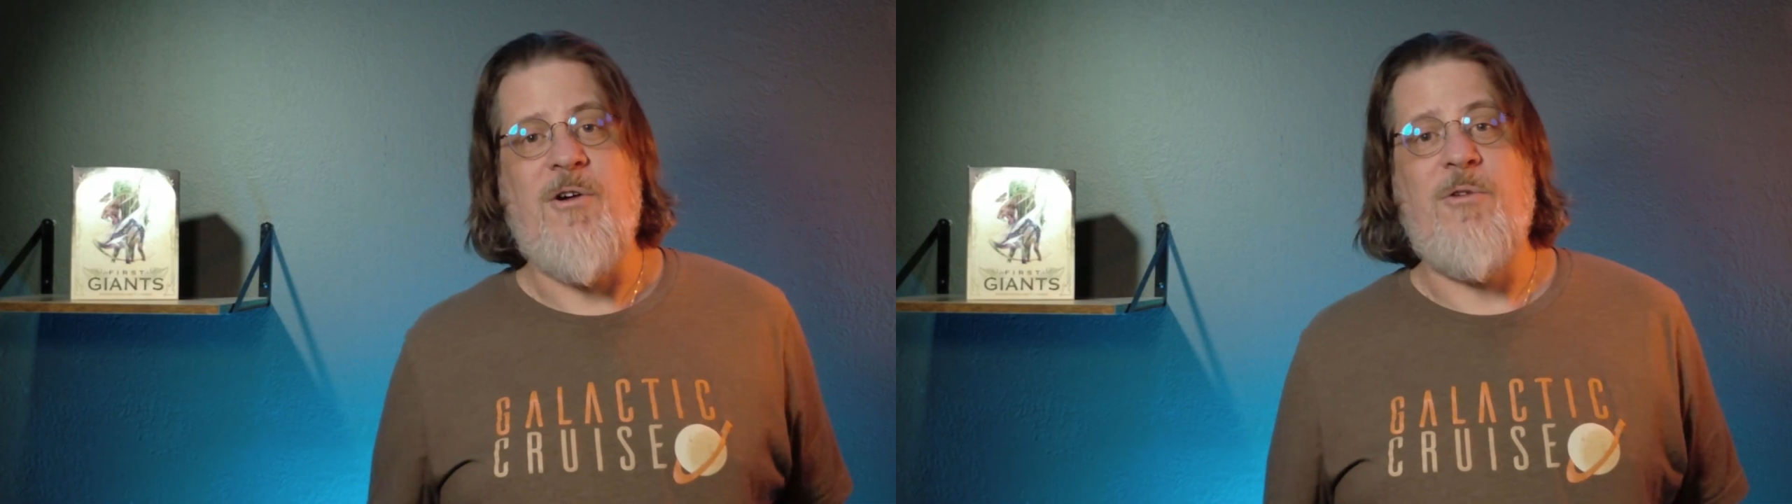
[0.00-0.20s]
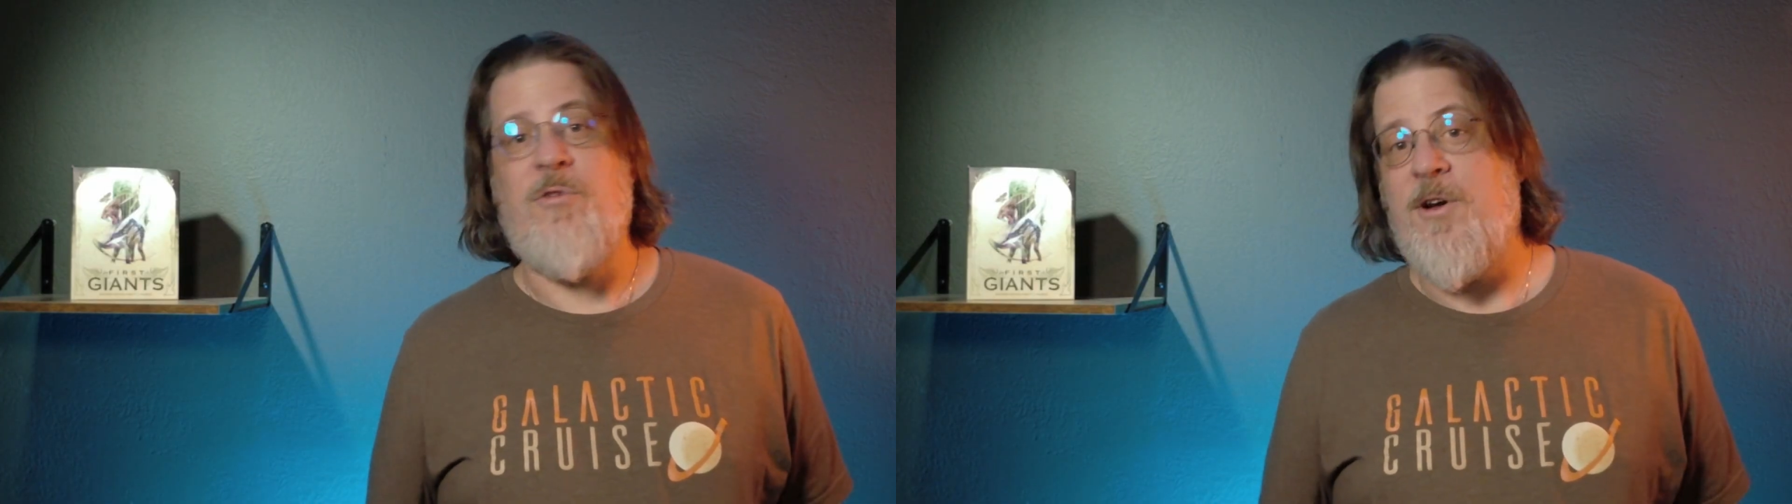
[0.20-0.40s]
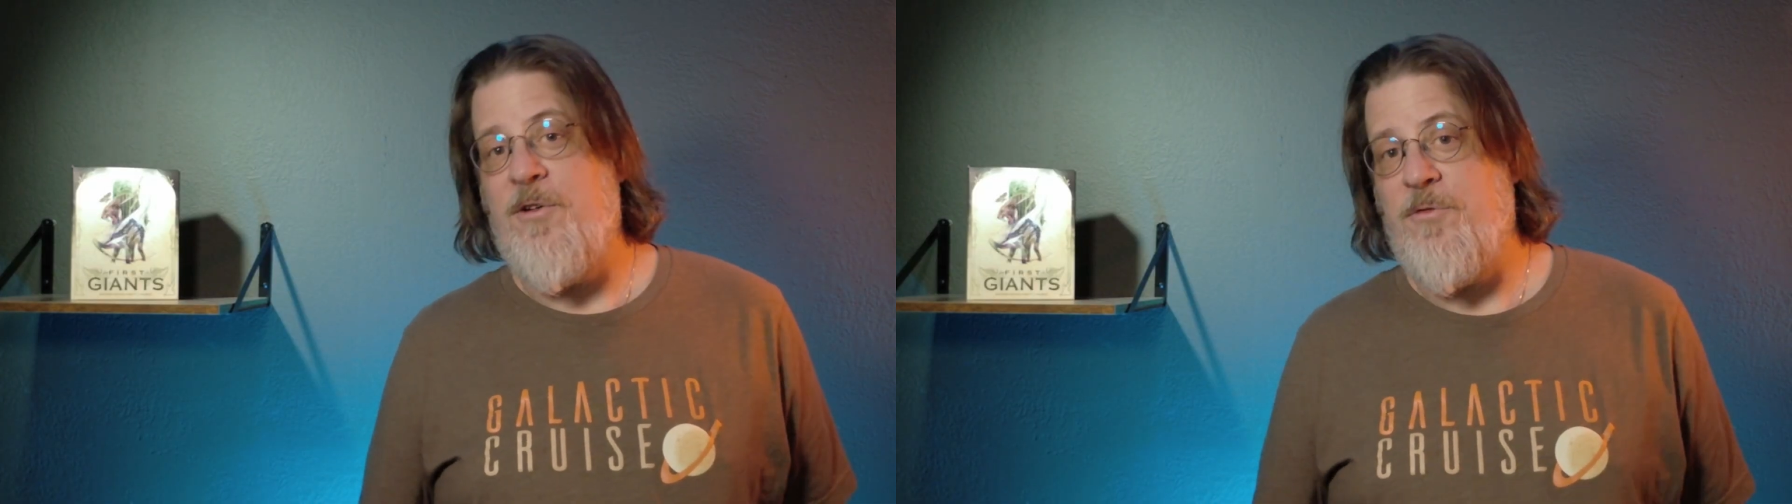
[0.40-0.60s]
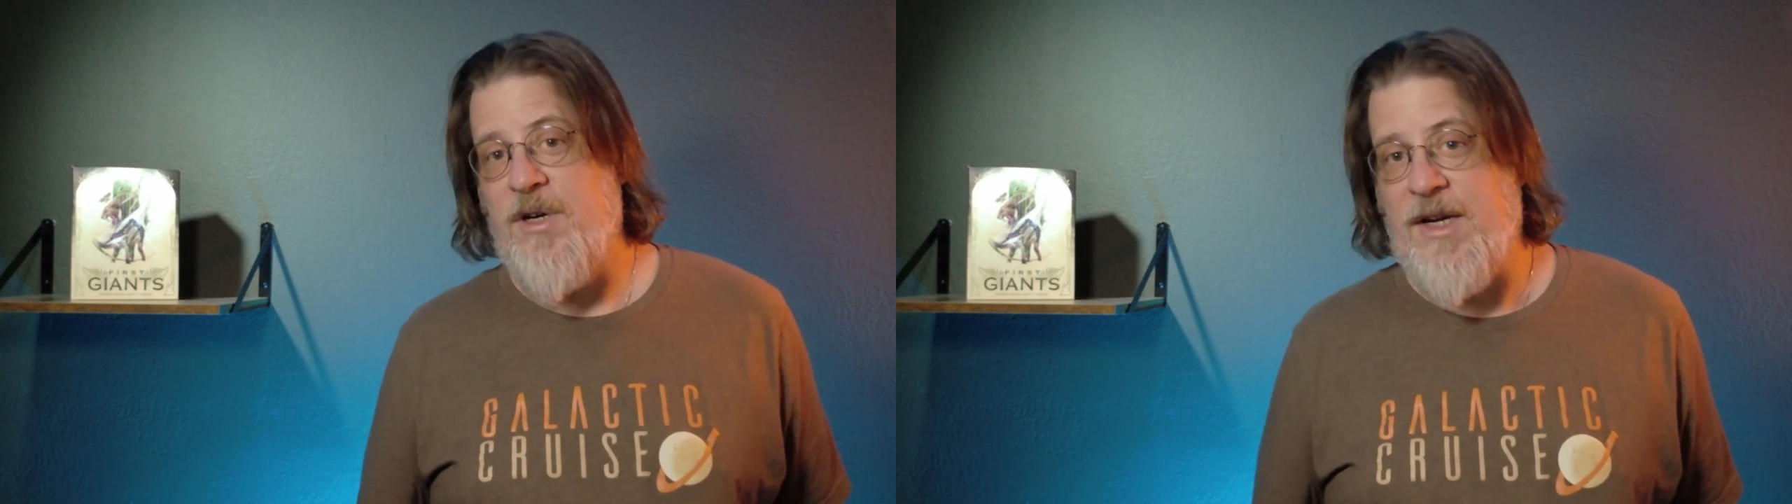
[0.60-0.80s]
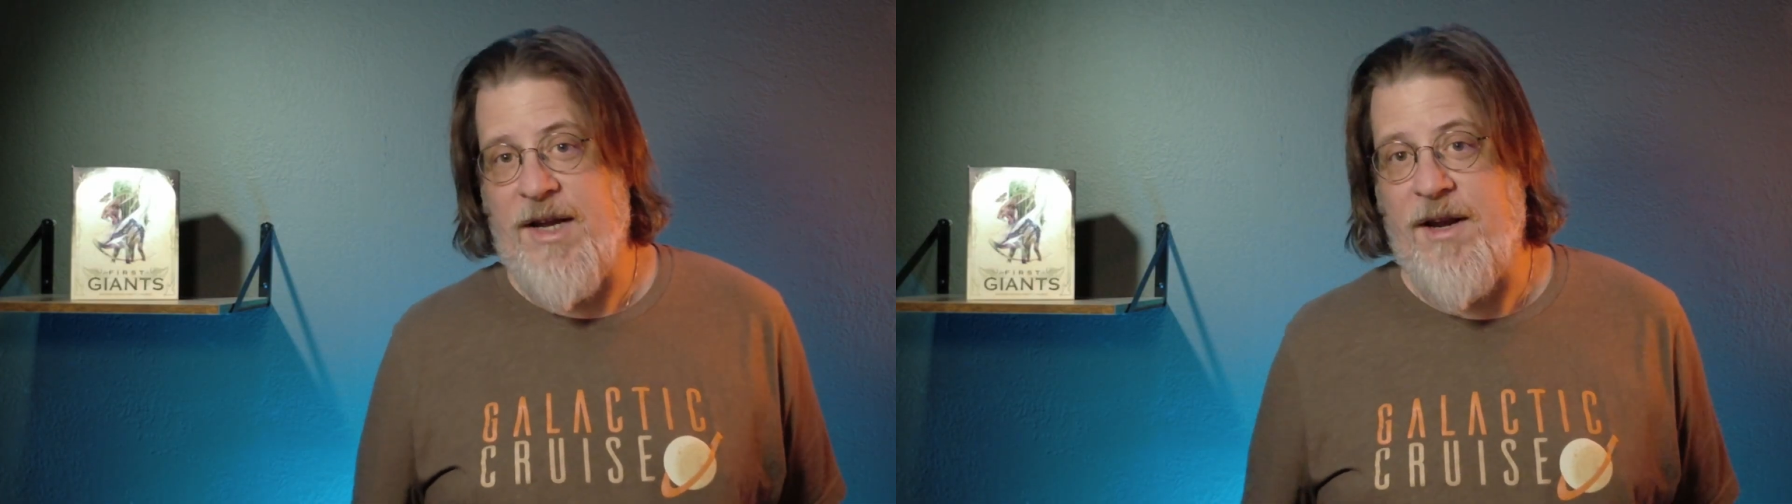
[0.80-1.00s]
over and over
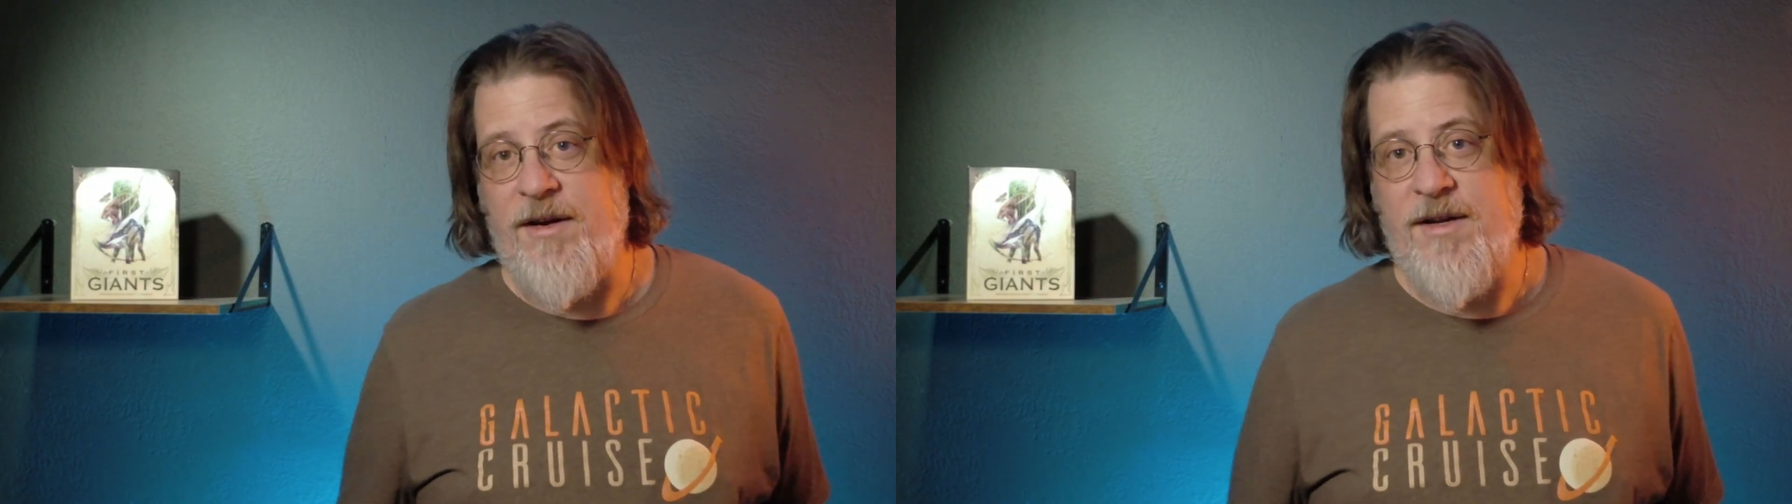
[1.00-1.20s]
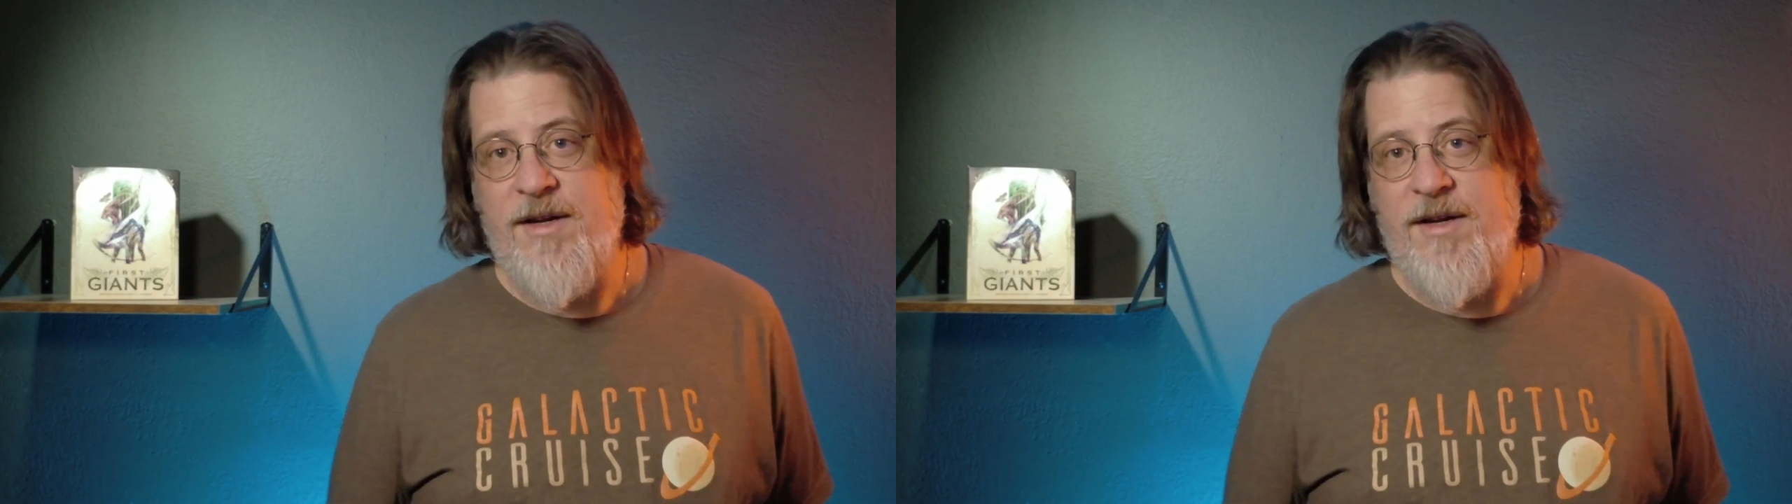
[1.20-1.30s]
again.